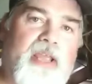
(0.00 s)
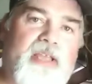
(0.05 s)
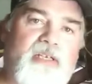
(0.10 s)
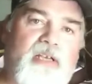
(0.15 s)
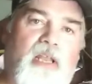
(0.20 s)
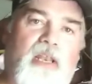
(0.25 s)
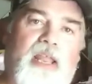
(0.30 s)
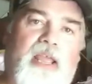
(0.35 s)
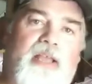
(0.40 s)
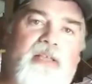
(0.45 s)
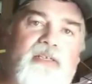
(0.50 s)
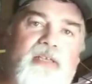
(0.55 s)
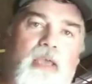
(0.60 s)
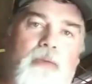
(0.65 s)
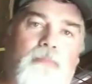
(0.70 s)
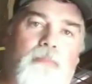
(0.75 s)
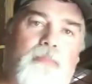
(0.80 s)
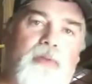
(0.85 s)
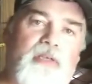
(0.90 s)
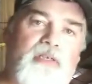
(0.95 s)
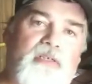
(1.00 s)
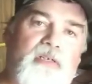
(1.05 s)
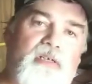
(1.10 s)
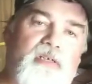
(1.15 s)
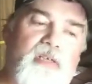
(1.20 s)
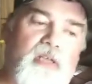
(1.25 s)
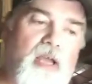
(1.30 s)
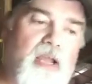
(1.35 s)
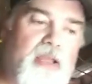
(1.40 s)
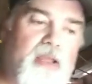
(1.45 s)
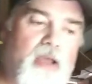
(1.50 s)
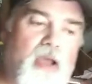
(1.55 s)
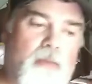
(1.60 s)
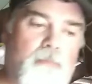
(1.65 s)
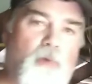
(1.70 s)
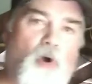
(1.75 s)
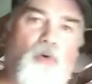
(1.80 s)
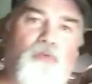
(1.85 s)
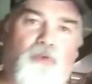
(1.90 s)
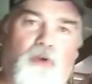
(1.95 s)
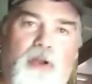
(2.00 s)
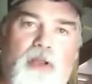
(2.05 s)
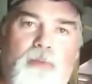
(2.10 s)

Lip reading: He's got a landscaping business, and I mow for